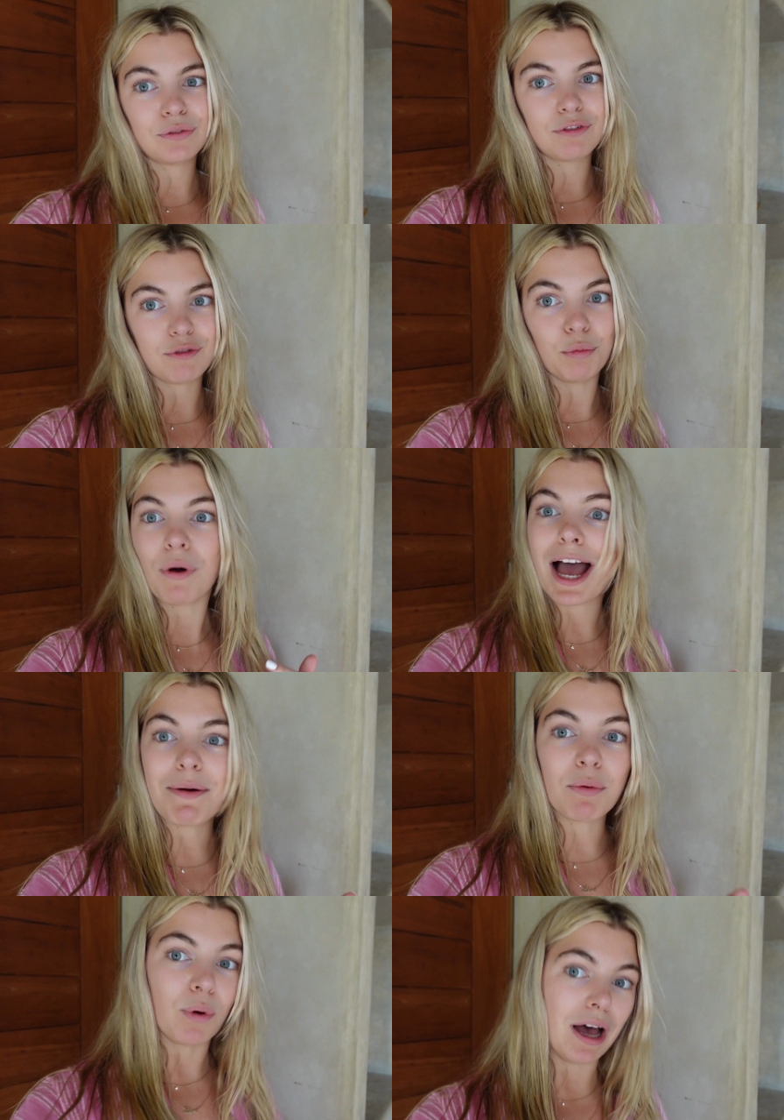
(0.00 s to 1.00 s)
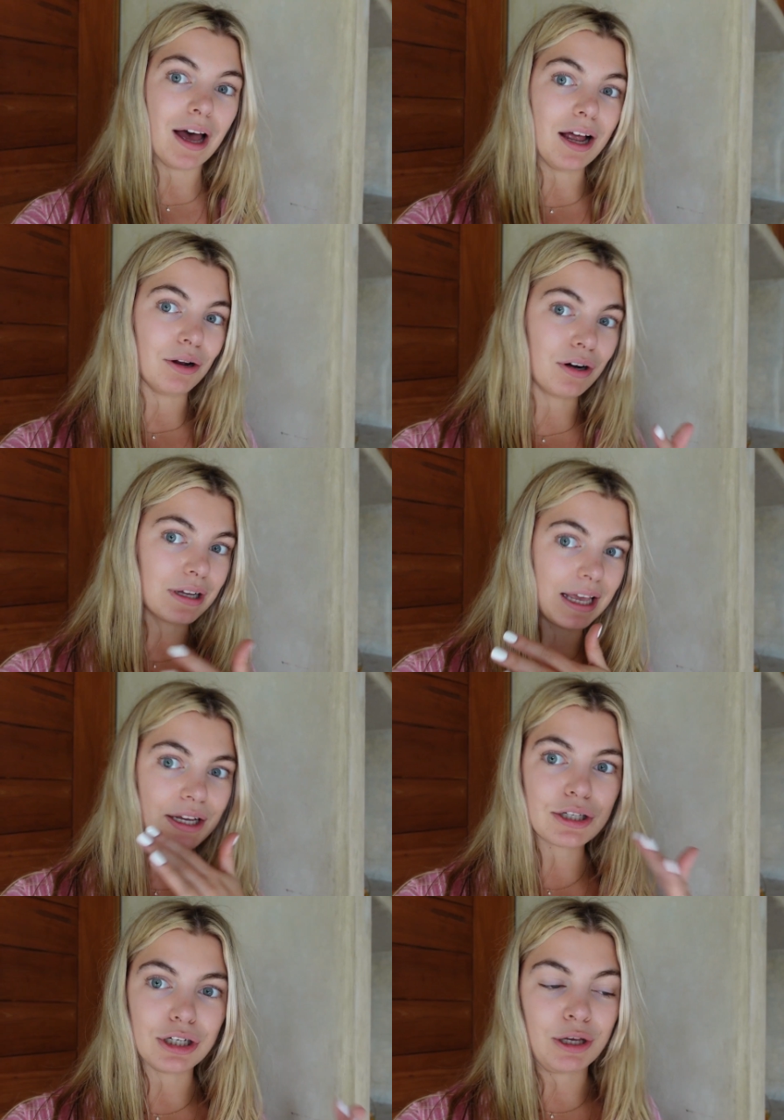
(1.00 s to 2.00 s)
from where we were along
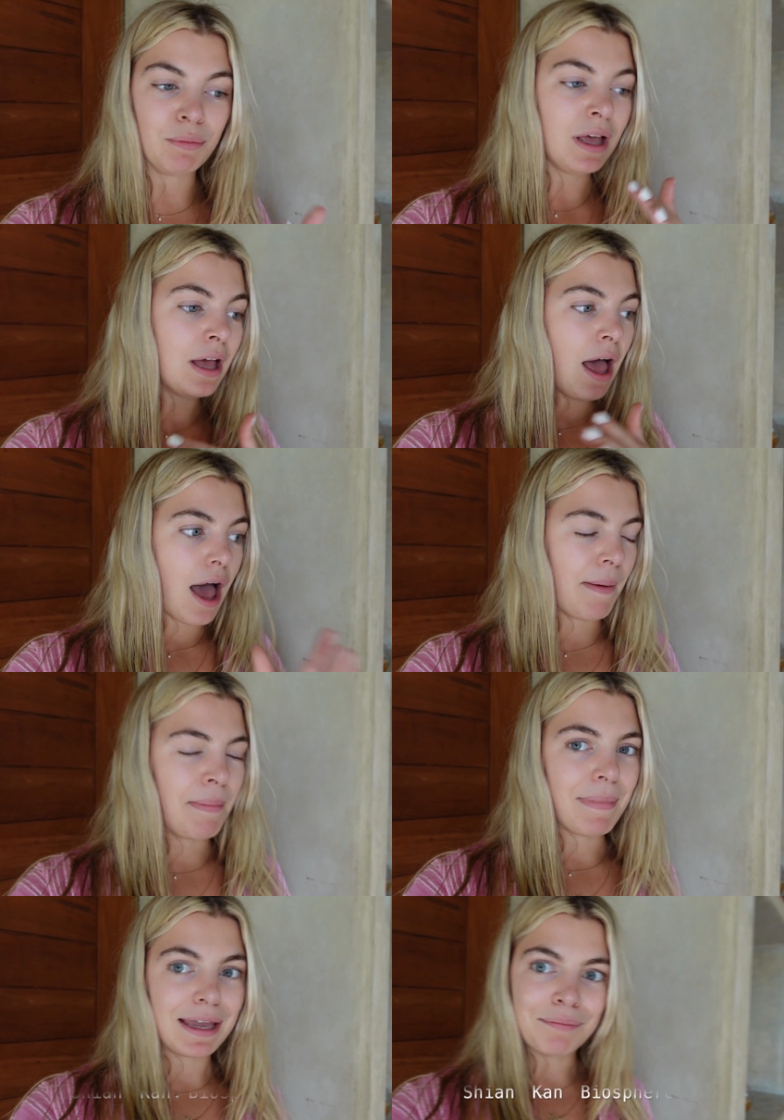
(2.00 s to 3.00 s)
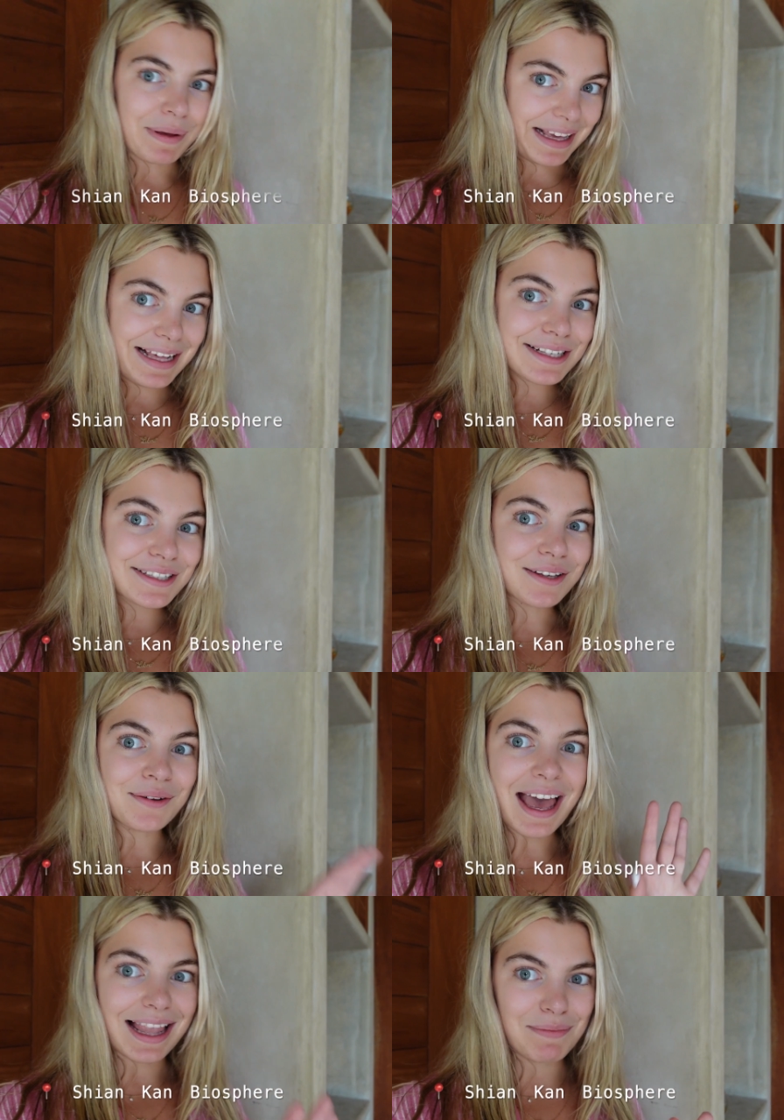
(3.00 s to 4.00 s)
like Tulum um, main beach. So
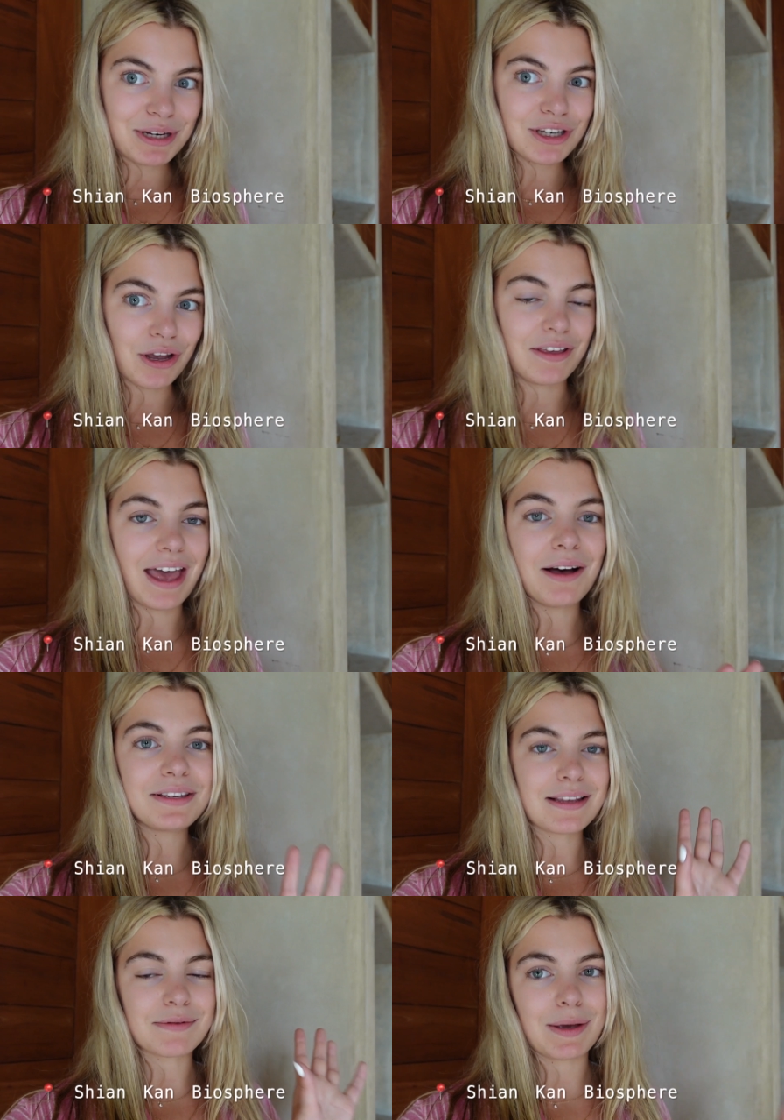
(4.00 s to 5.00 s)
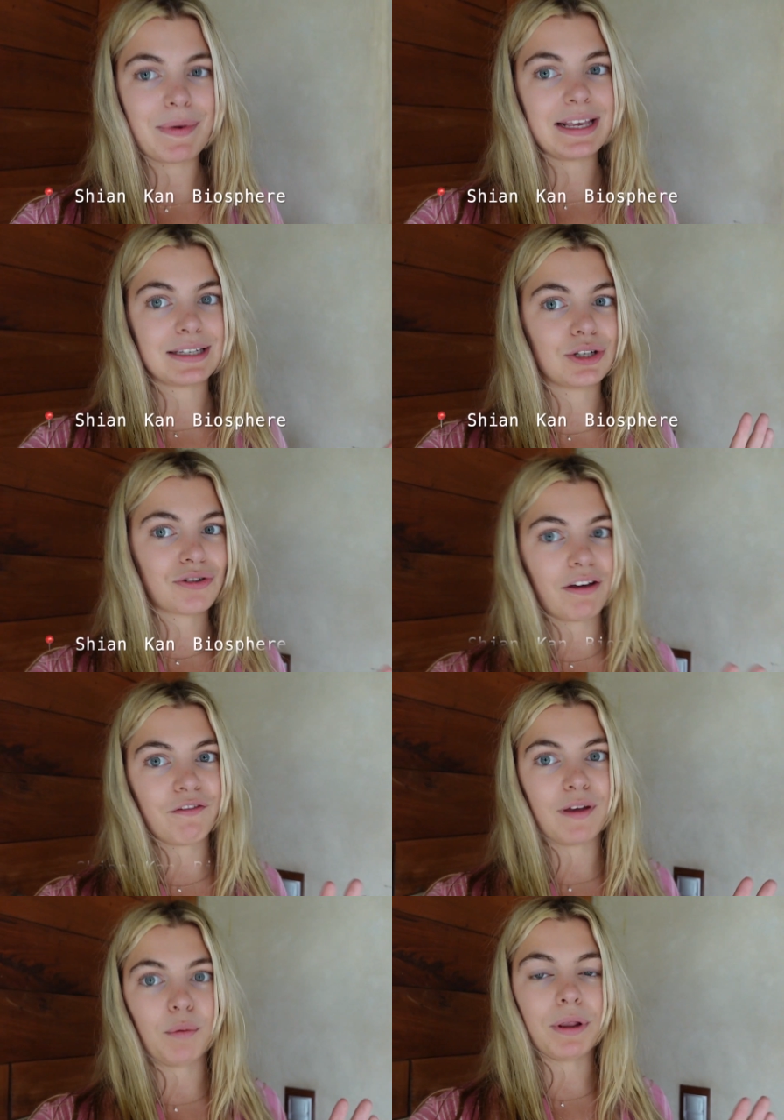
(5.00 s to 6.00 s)
yeah, let me show you. The house is absolutely amazing. I'll try
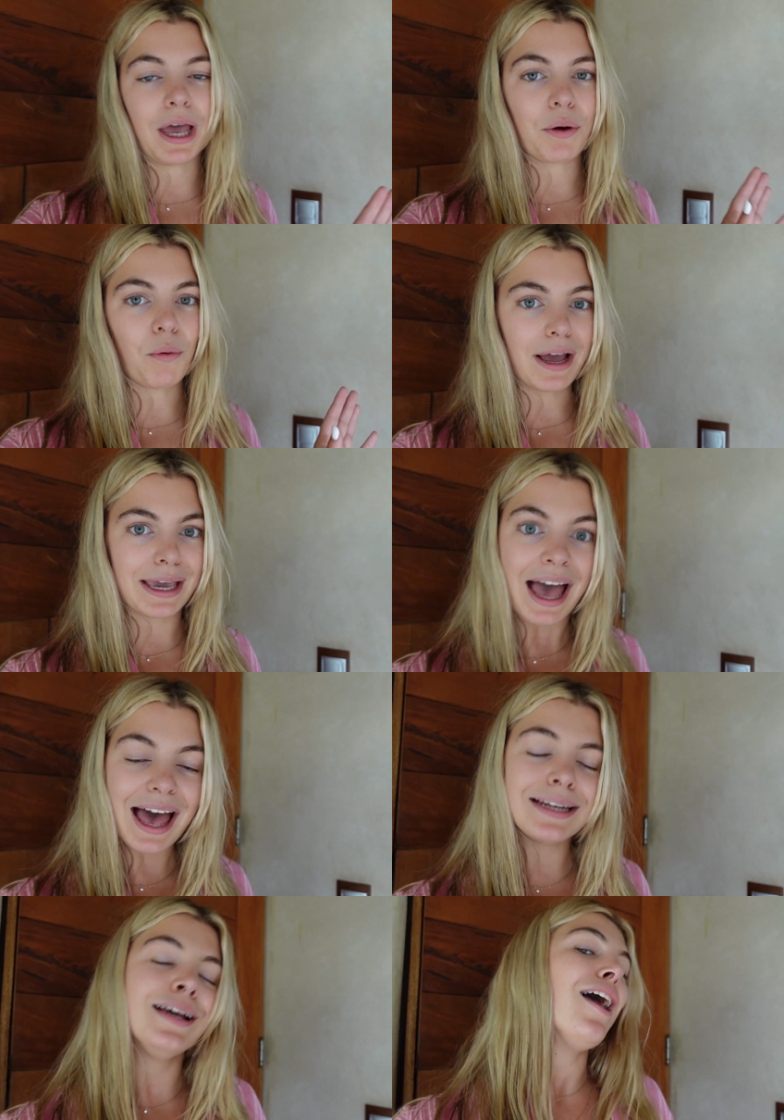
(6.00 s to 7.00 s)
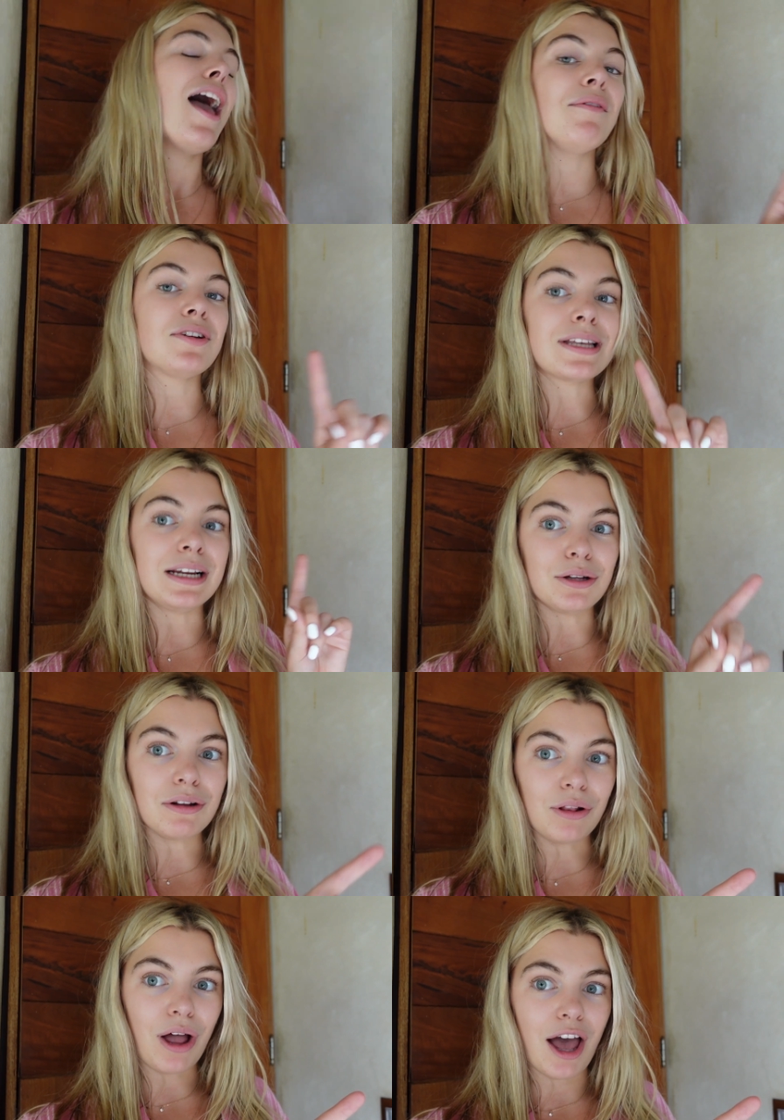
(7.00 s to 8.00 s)
and film like what I can. We've just had a
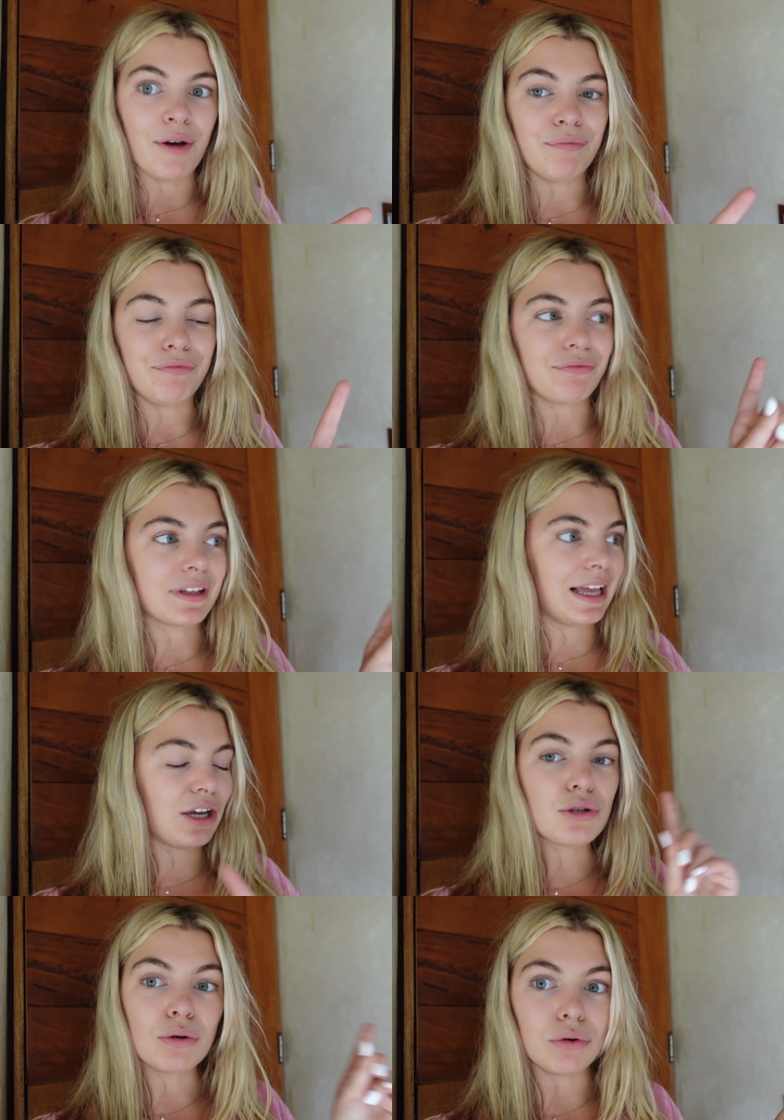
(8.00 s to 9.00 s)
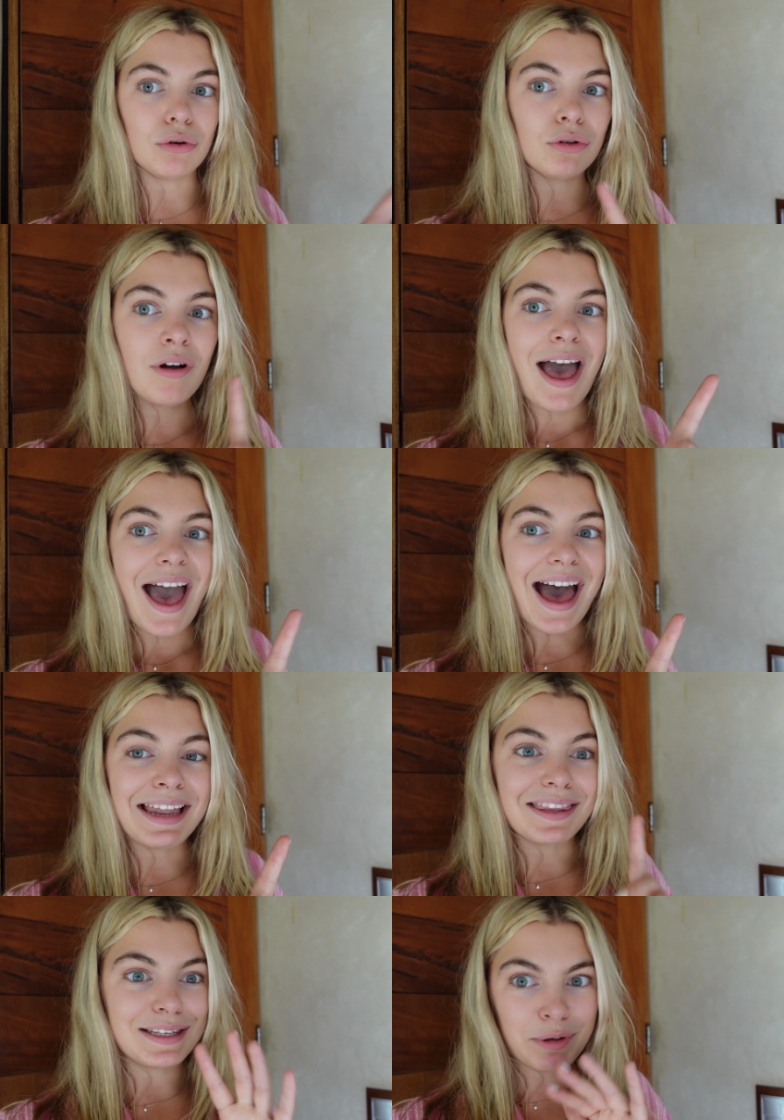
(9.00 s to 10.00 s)
little um, like tour
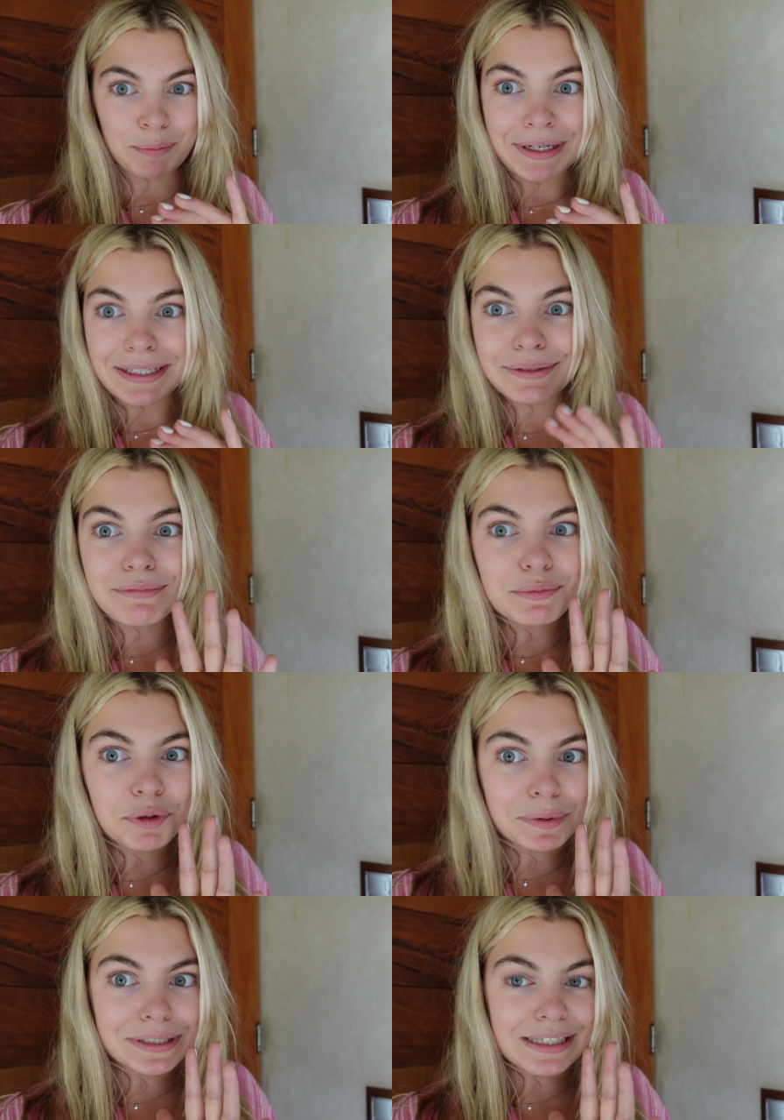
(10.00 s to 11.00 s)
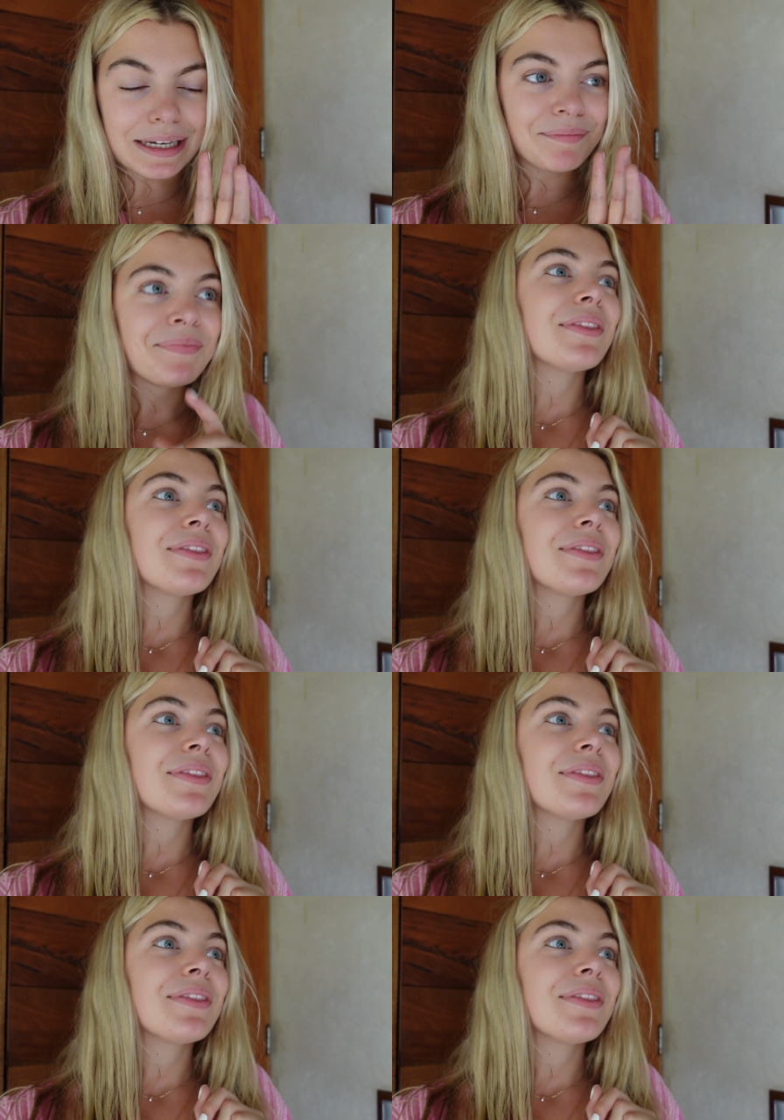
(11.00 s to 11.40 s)
and there's puppies. There's puppies here.